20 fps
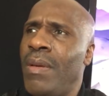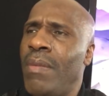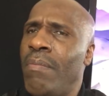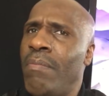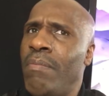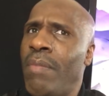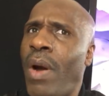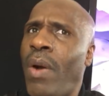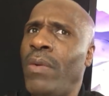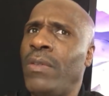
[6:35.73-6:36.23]

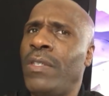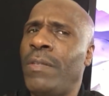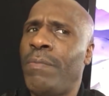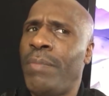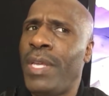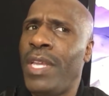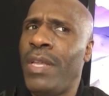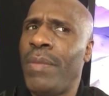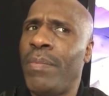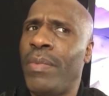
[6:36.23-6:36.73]
Most
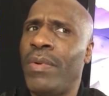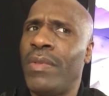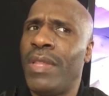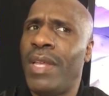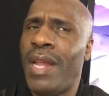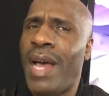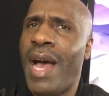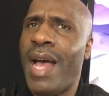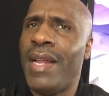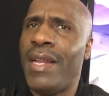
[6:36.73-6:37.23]
people
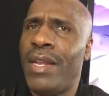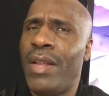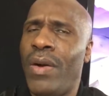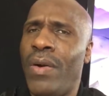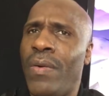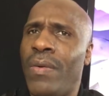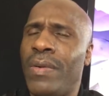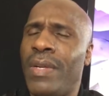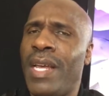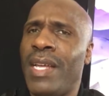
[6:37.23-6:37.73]
that I
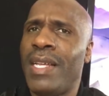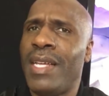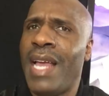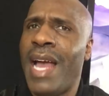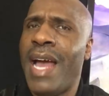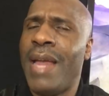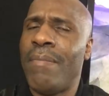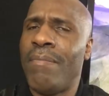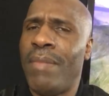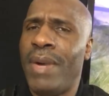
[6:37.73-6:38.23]
know that
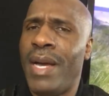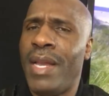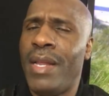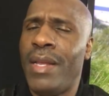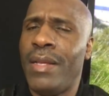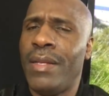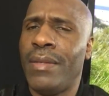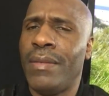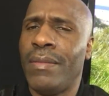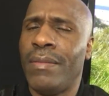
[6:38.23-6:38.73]
got money
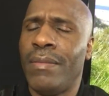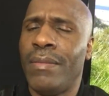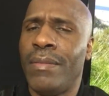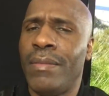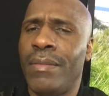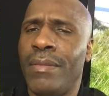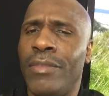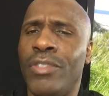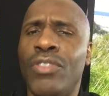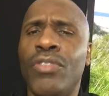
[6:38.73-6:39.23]

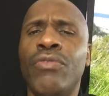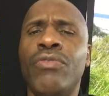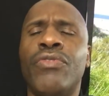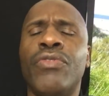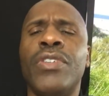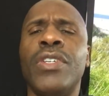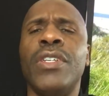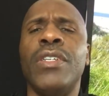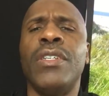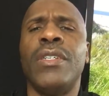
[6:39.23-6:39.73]
do
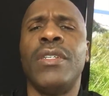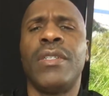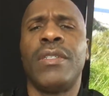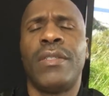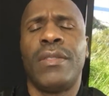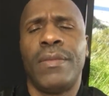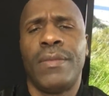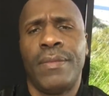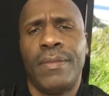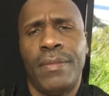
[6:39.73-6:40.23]

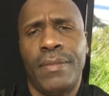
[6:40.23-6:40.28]
drugs.